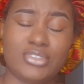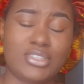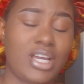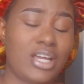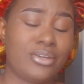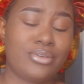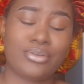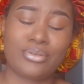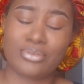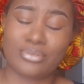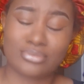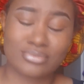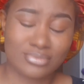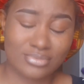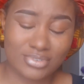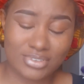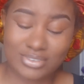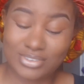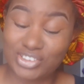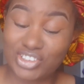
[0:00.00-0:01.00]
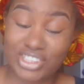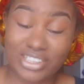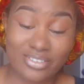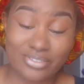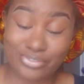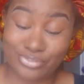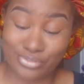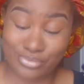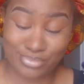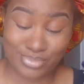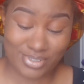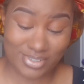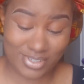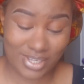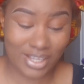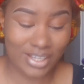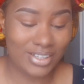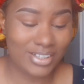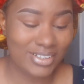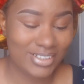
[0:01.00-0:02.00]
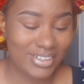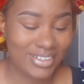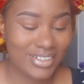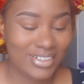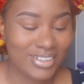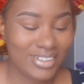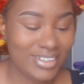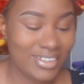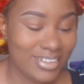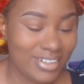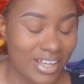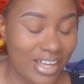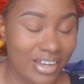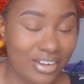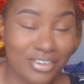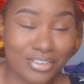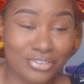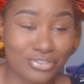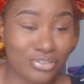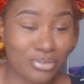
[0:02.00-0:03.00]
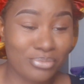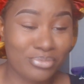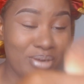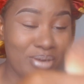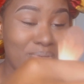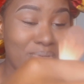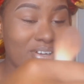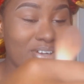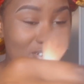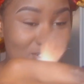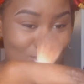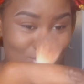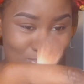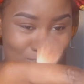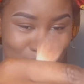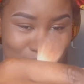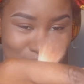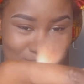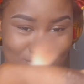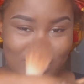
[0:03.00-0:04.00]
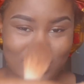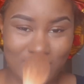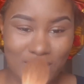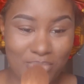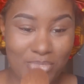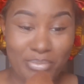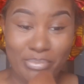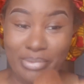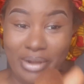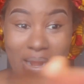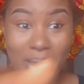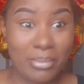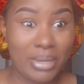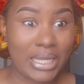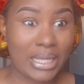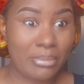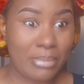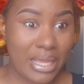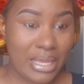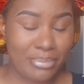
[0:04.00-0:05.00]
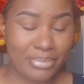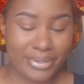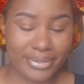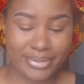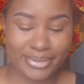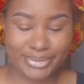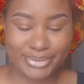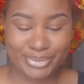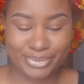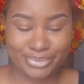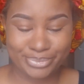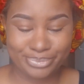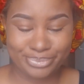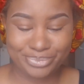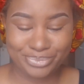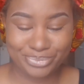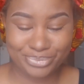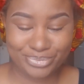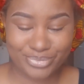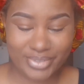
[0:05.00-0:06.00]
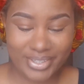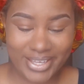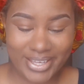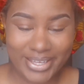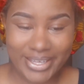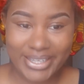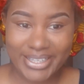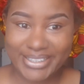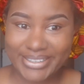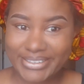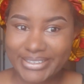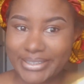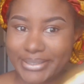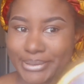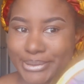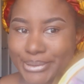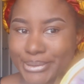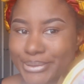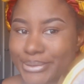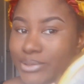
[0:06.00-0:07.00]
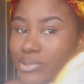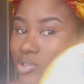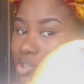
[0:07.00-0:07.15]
I don't know, Jena Frumes. I got it from Primark as well. I'm a Primark baby. Yo.